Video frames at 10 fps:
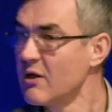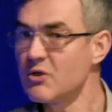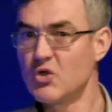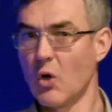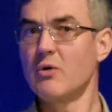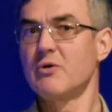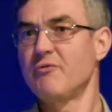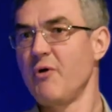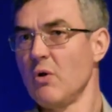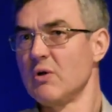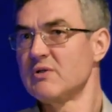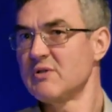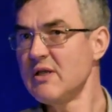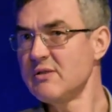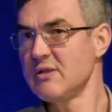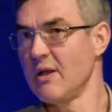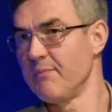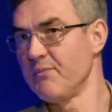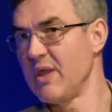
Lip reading: Don't follow a system